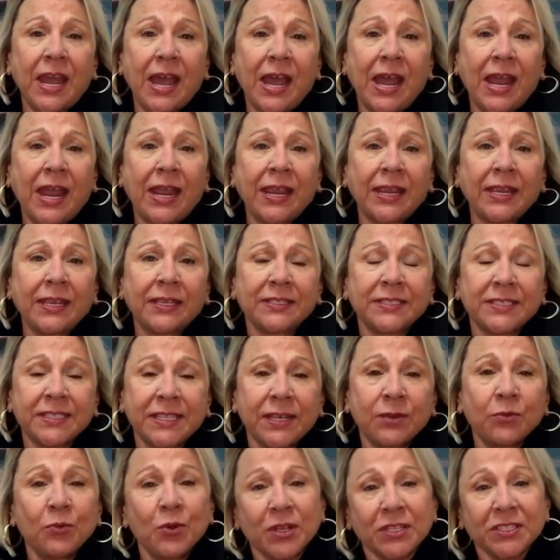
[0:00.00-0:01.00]
I
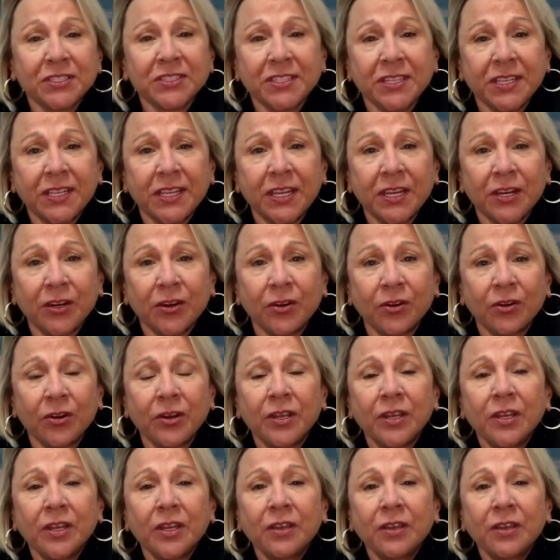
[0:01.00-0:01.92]
see once a year